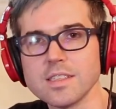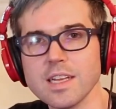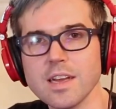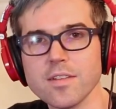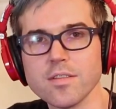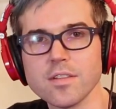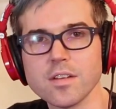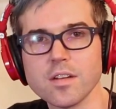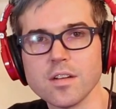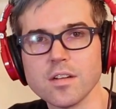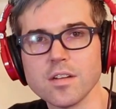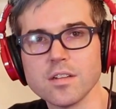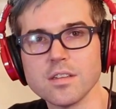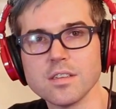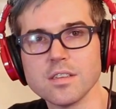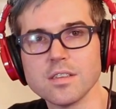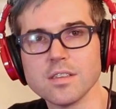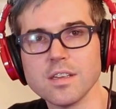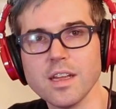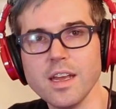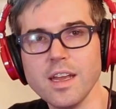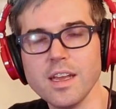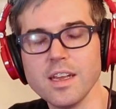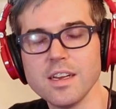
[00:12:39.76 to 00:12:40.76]
7 or
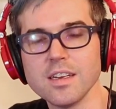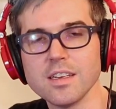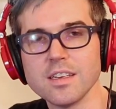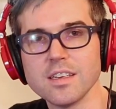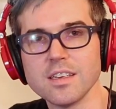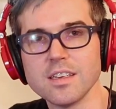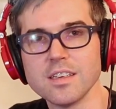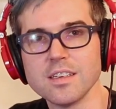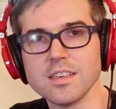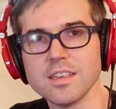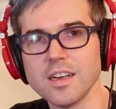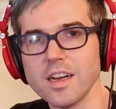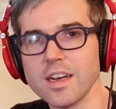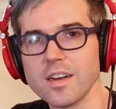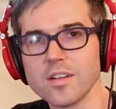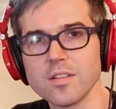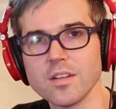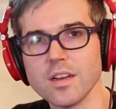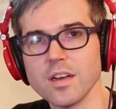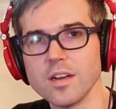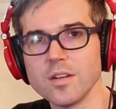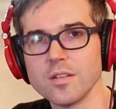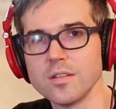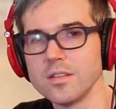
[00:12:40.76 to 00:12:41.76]
8? I
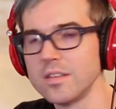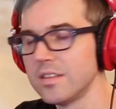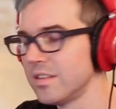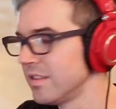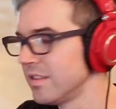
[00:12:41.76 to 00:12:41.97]
don't know.